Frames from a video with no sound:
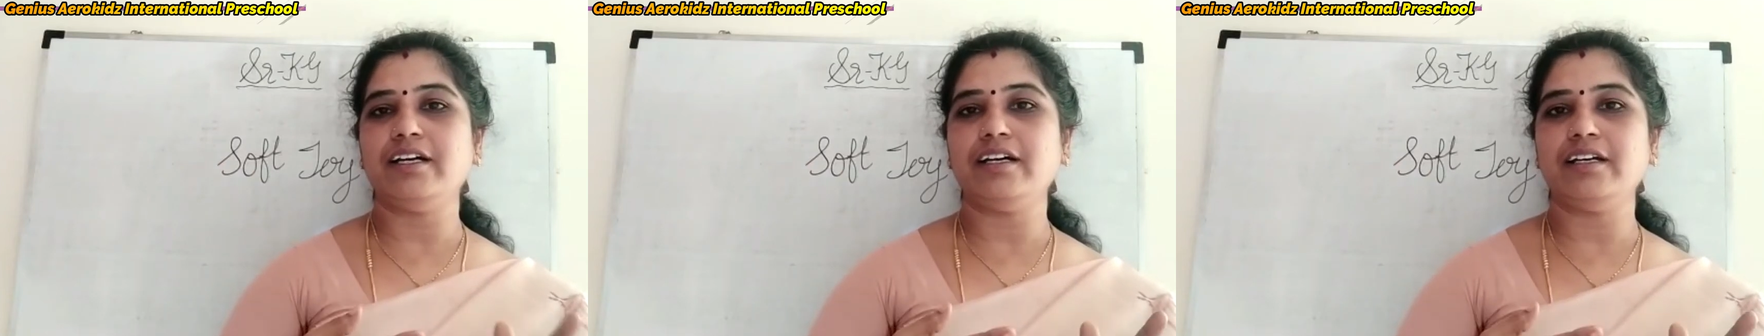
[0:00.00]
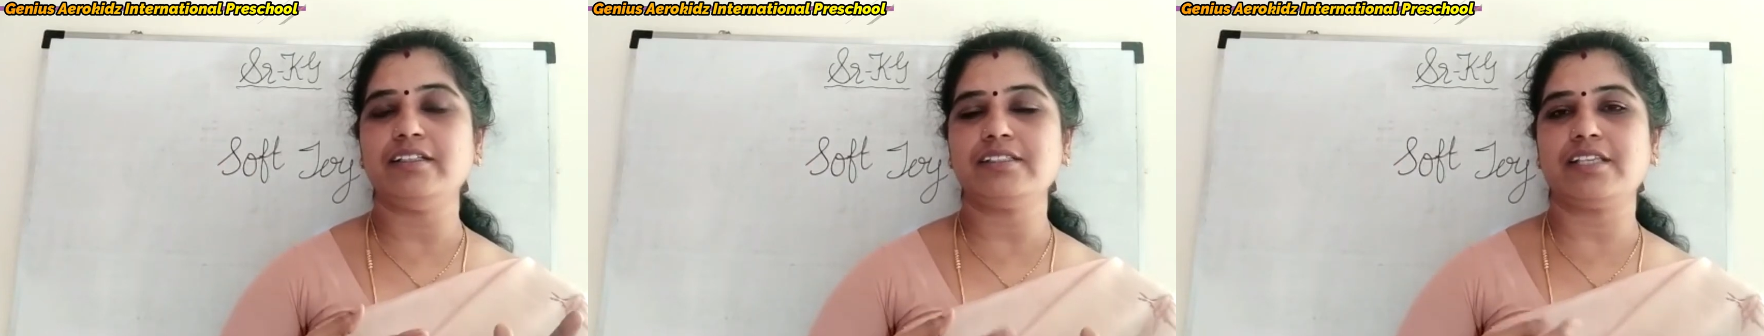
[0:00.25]

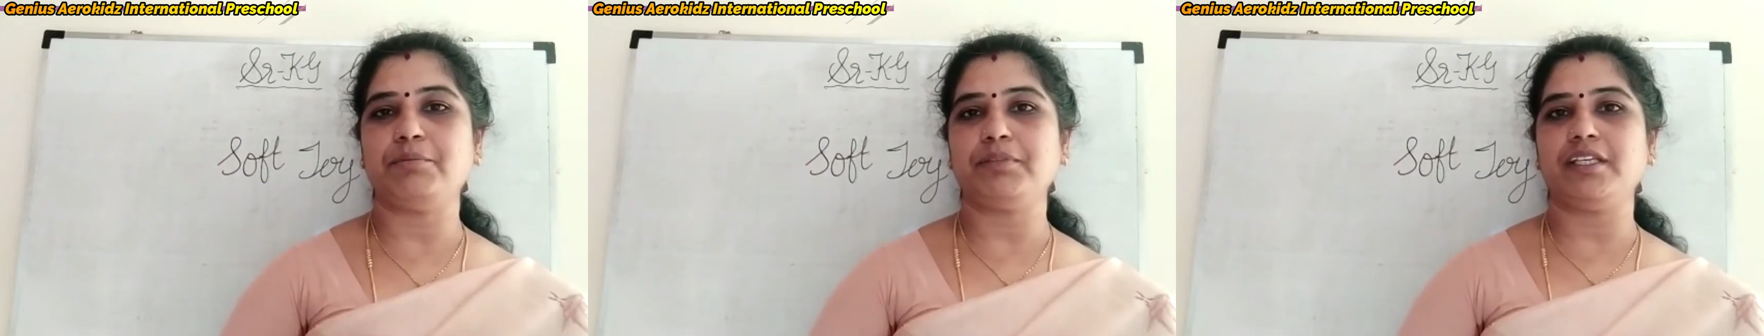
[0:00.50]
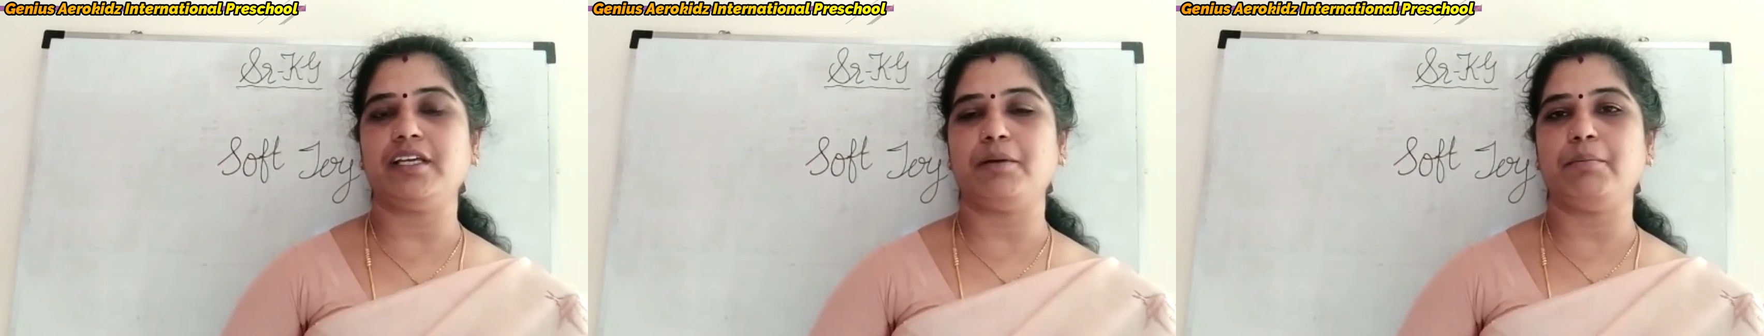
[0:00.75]
learn
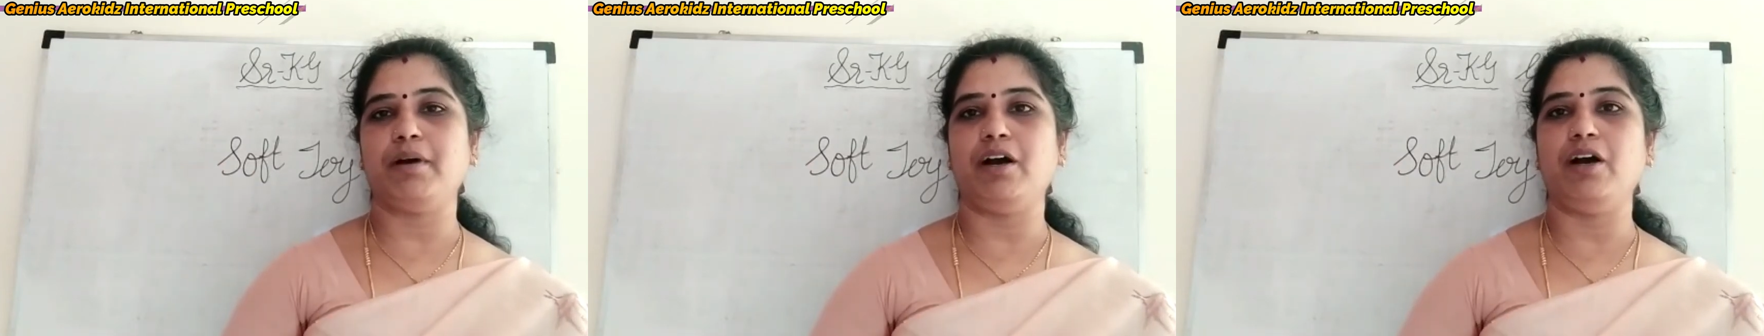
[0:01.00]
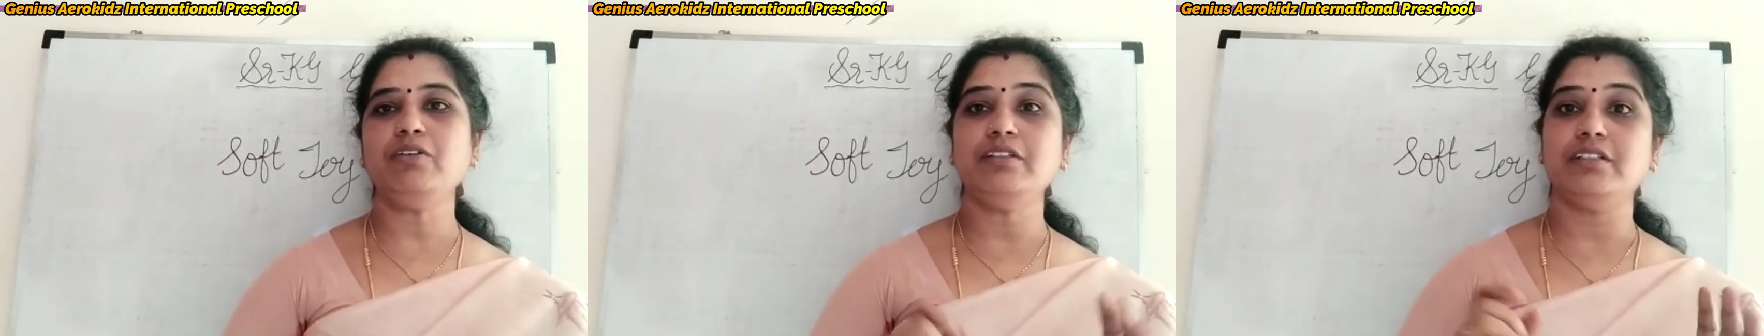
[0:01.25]
something
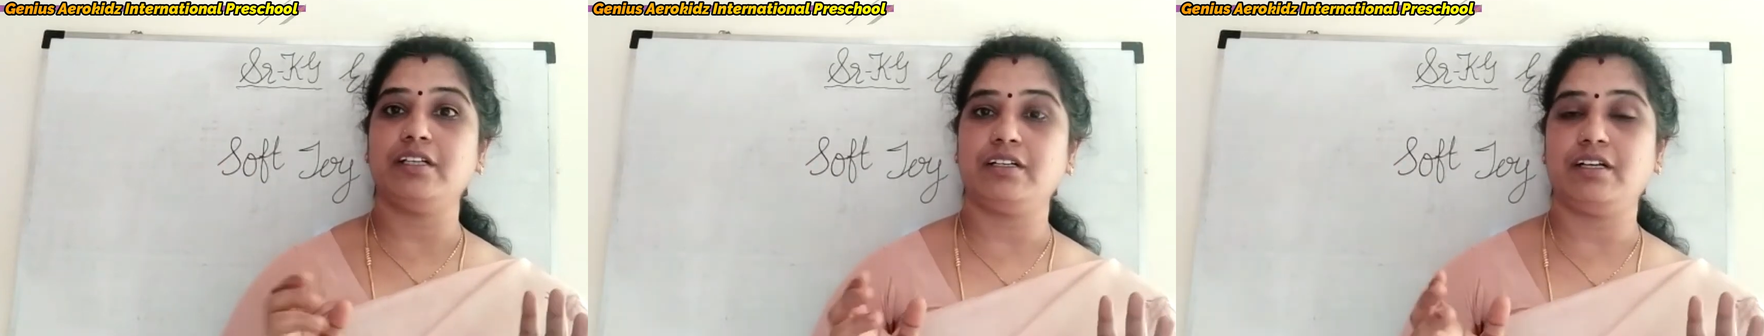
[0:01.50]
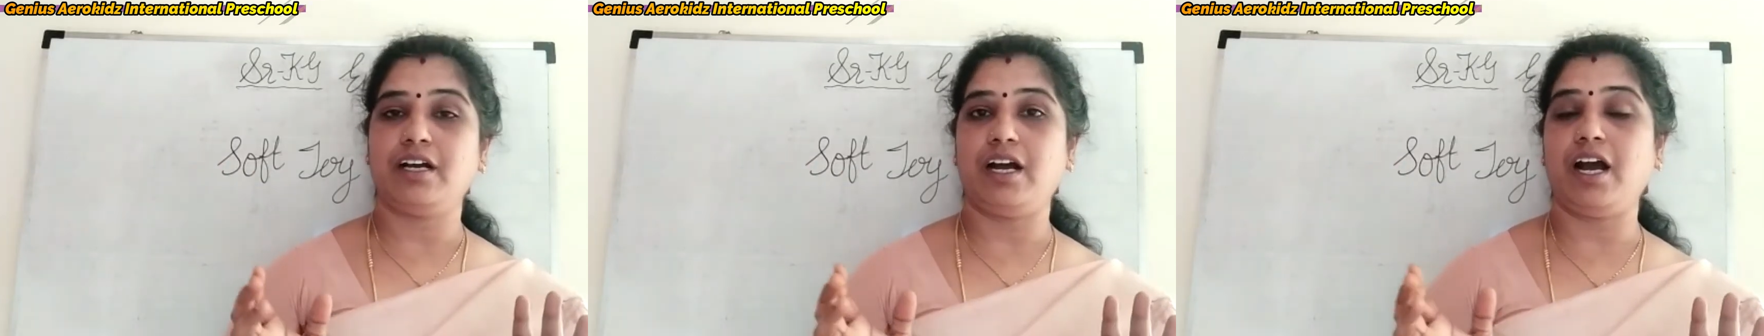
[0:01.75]
about
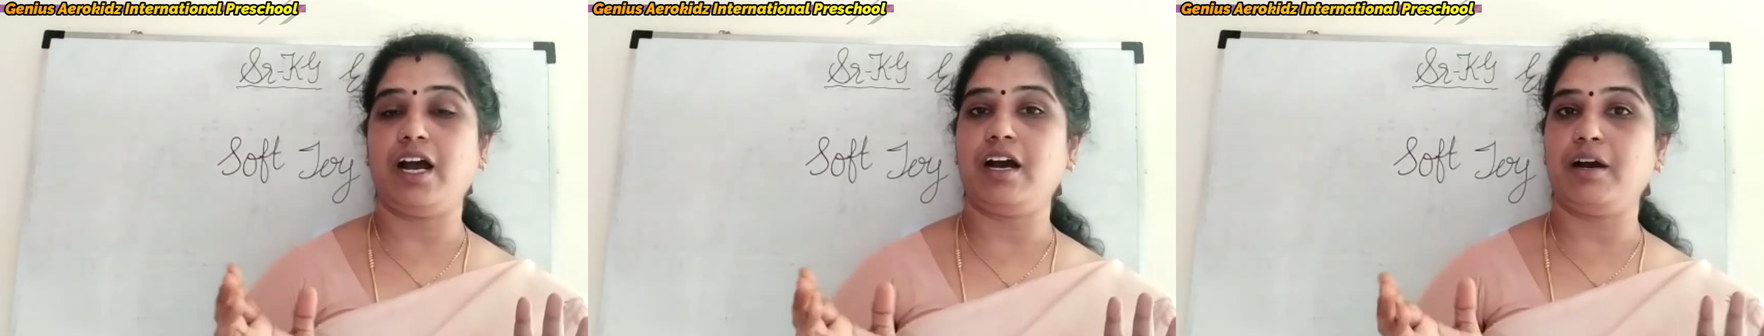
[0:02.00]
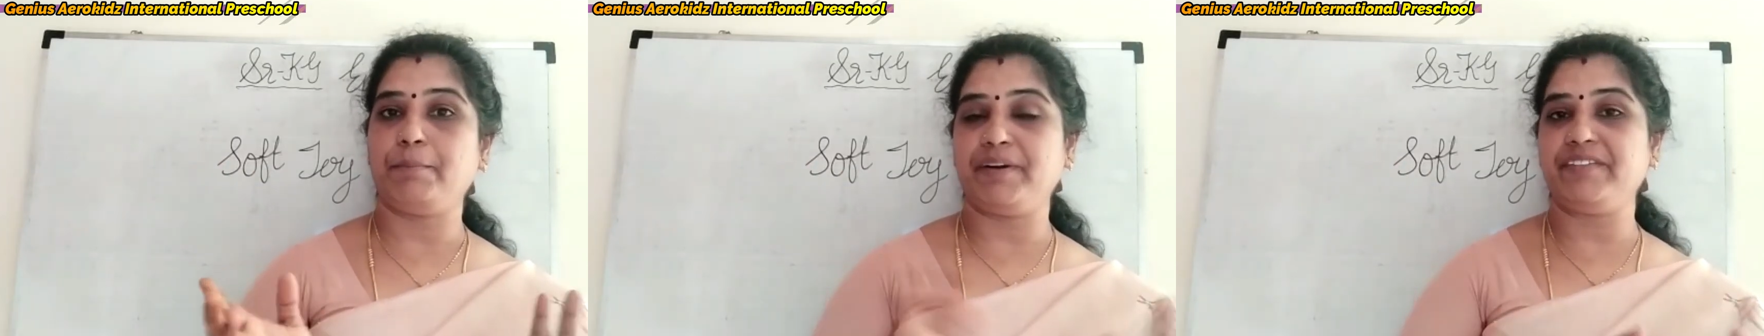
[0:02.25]

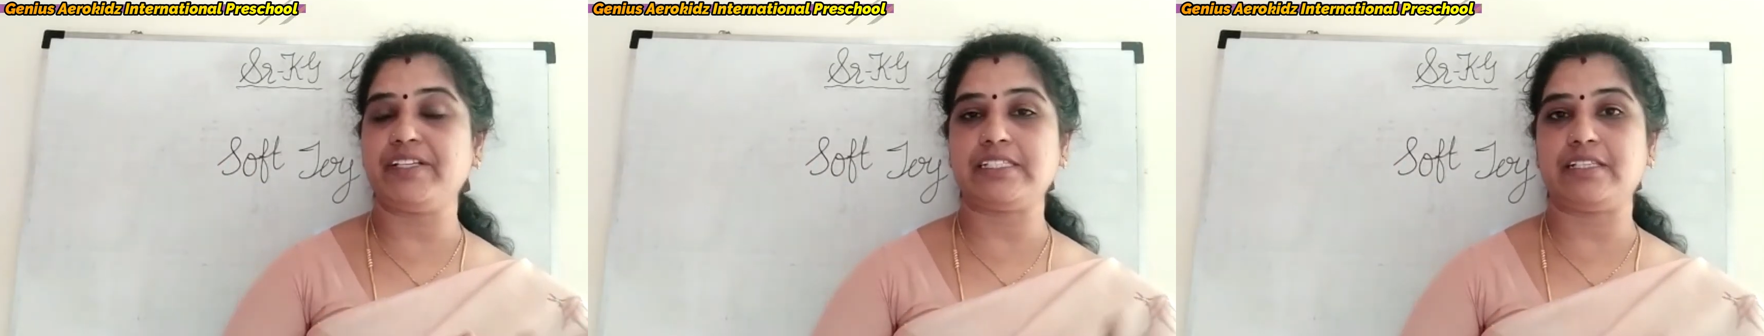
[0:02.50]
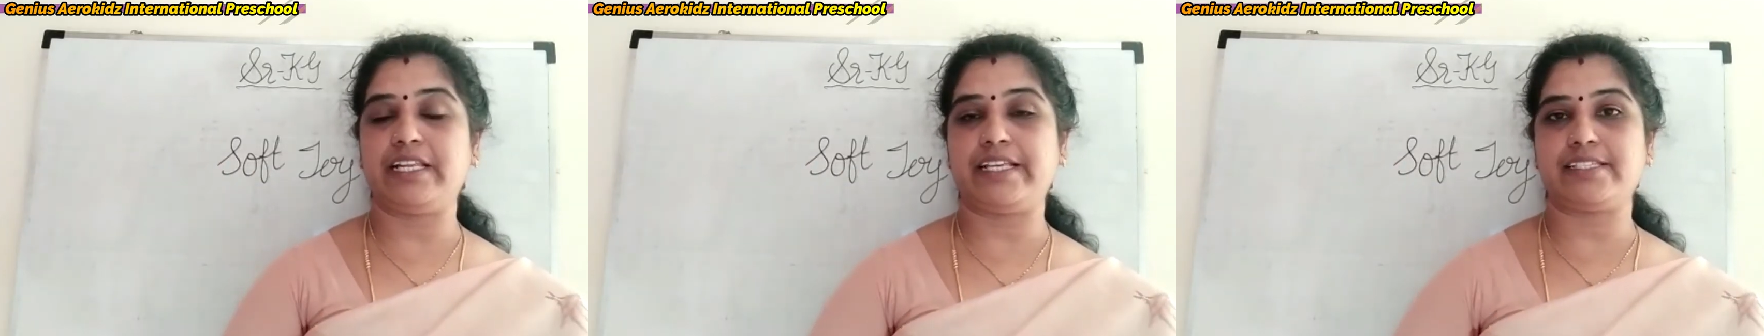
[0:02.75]
our previous